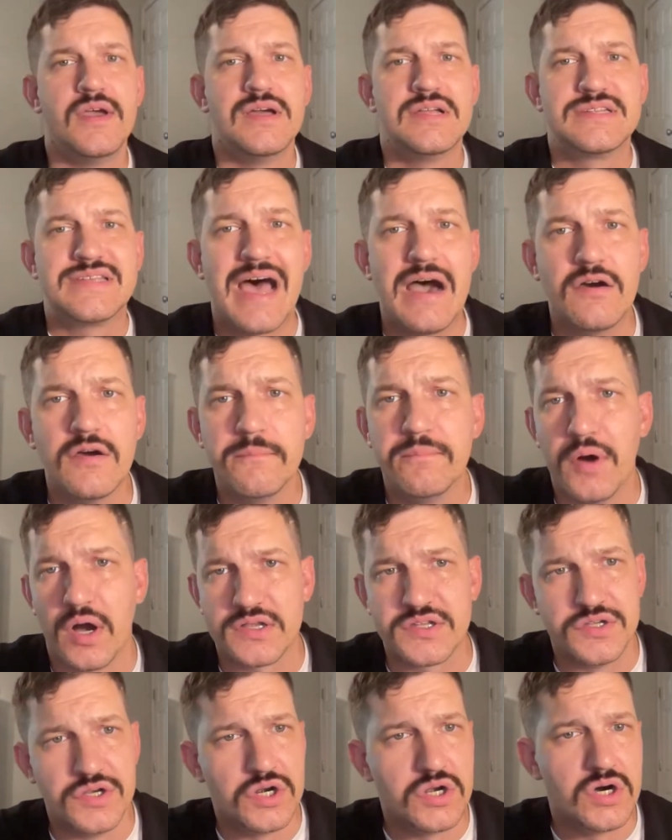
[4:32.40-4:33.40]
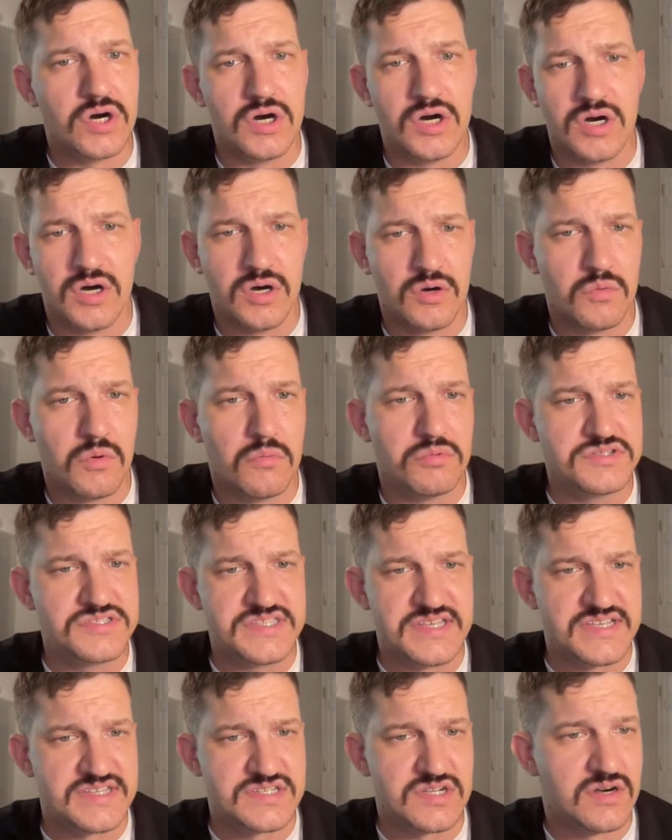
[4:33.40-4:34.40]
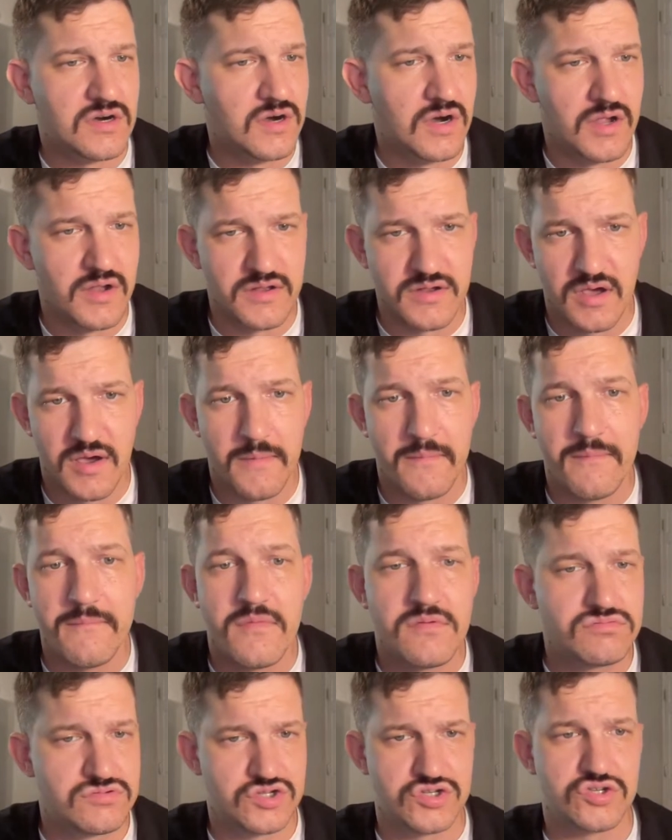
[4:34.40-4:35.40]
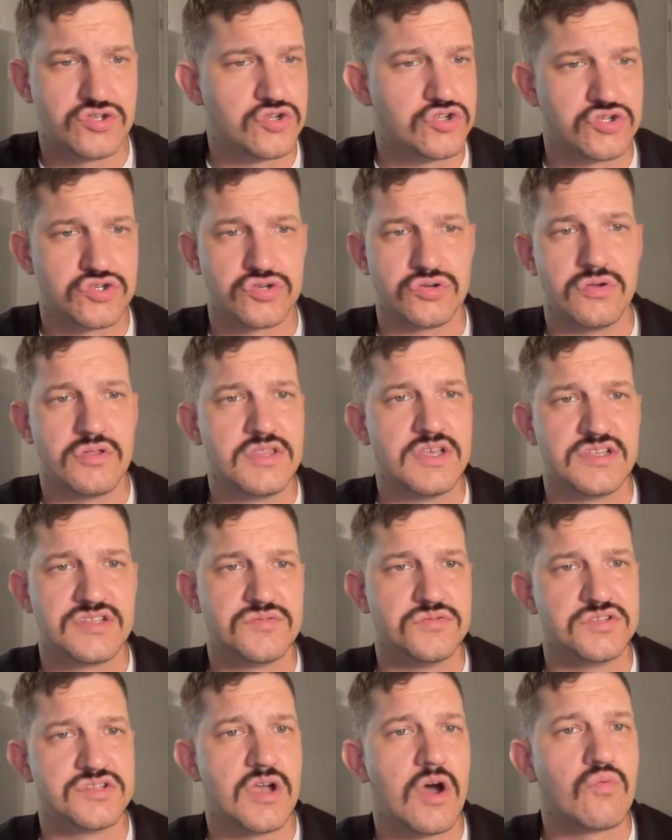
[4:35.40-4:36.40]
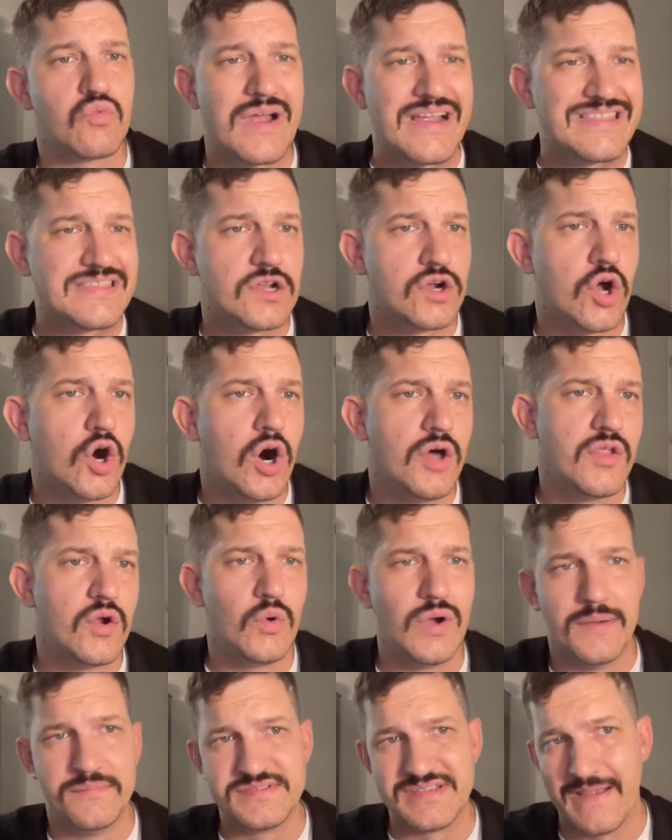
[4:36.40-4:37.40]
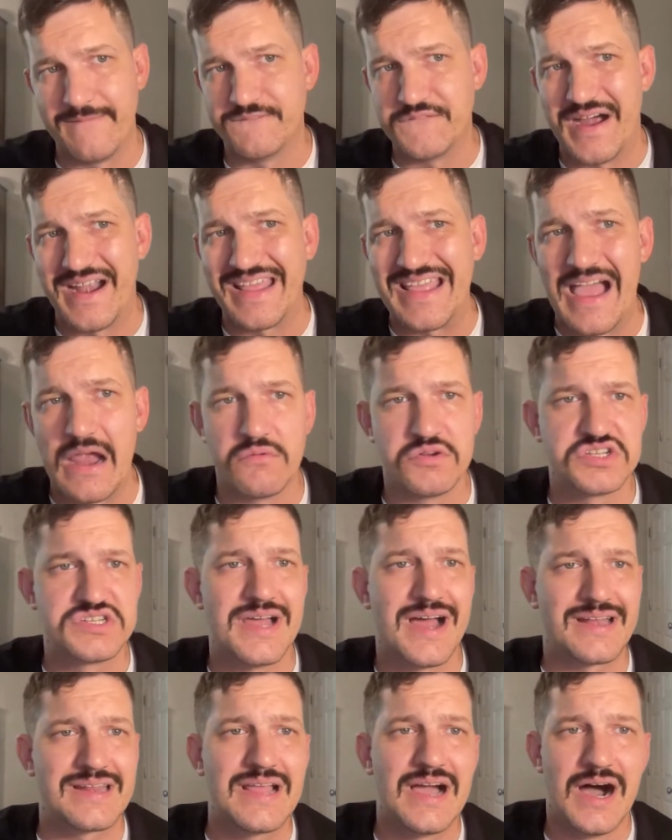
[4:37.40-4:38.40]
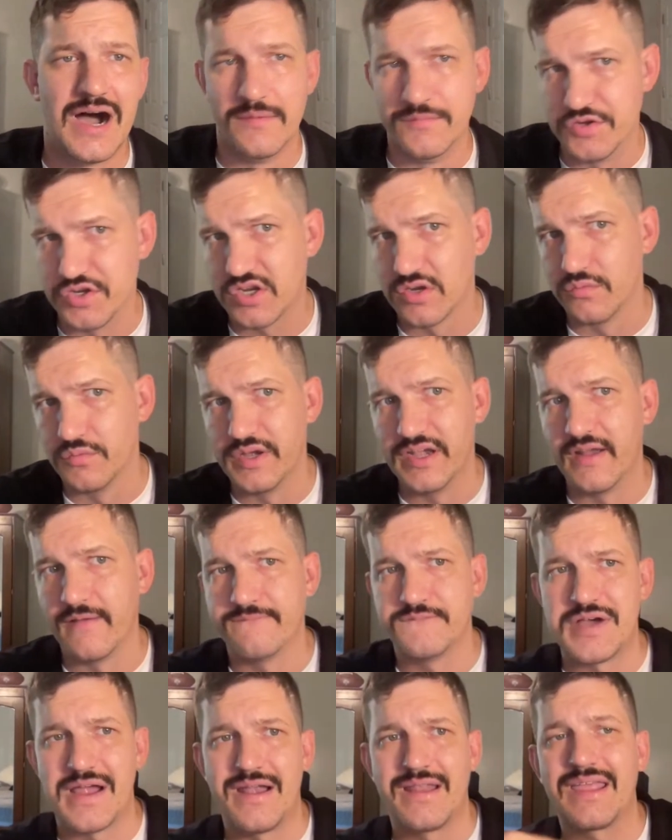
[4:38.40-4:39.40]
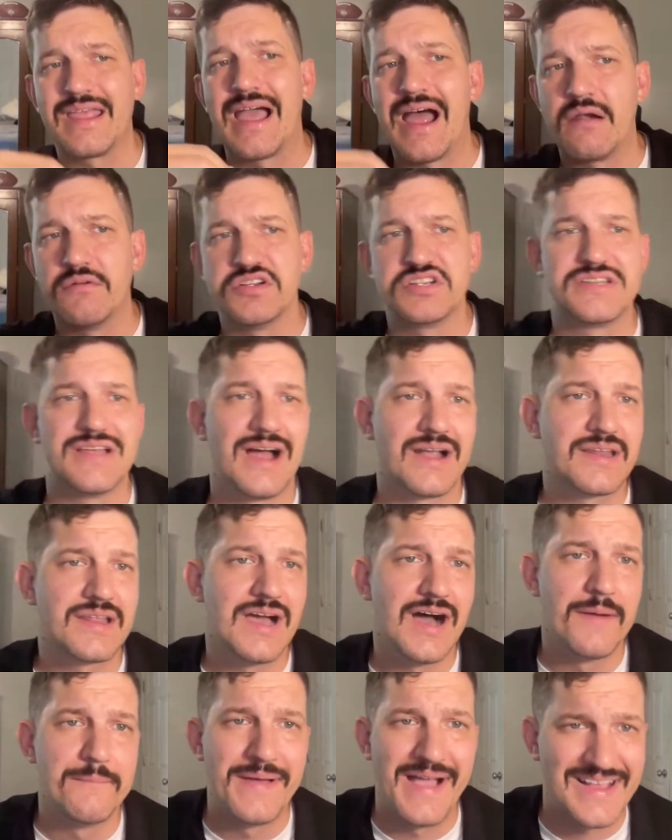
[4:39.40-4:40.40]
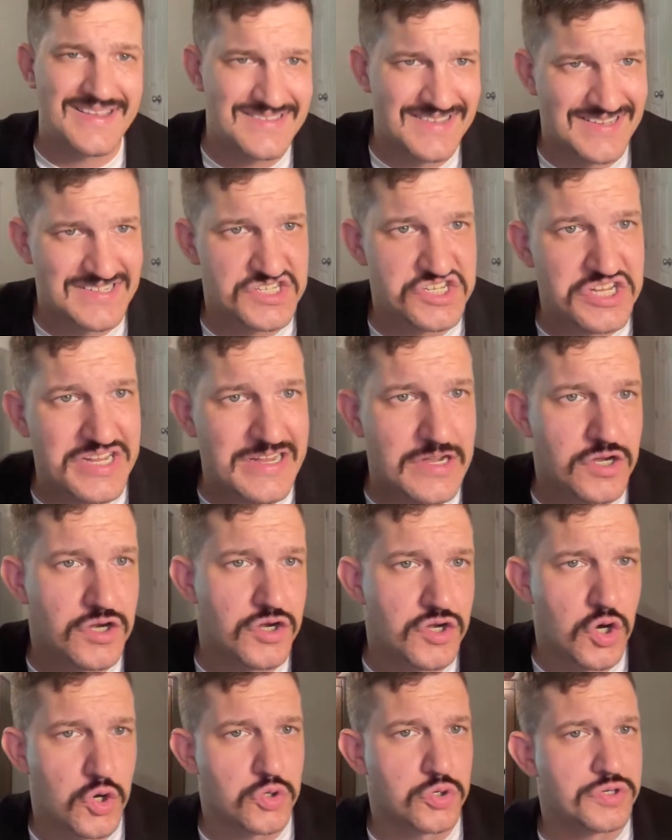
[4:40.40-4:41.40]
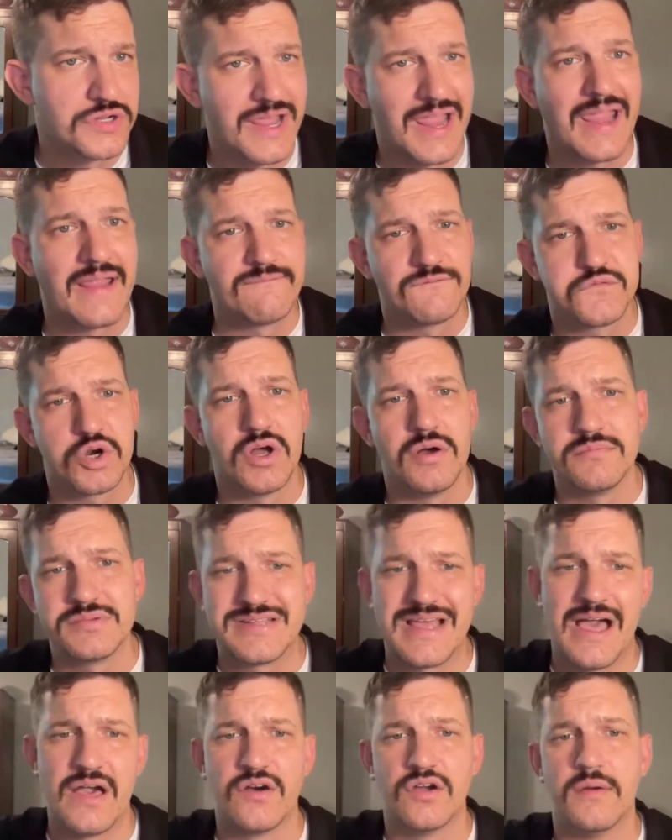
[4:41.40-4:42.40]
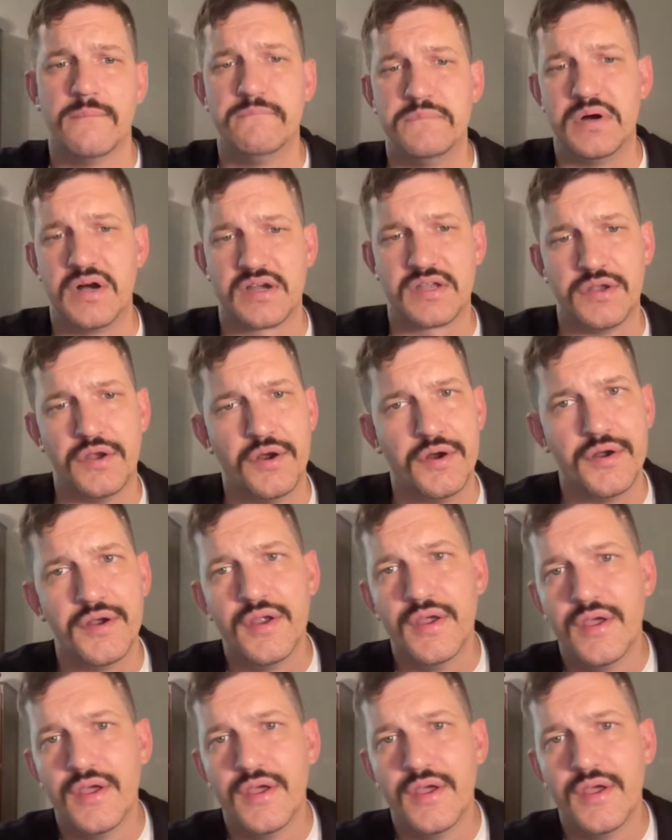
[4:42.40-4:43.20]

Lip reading: Tyler Buchner, what was this on? This was right there on their website, fightingirish.com. You can read it, fightingirish.com /Dear Notre Dame from Tyler Buchner.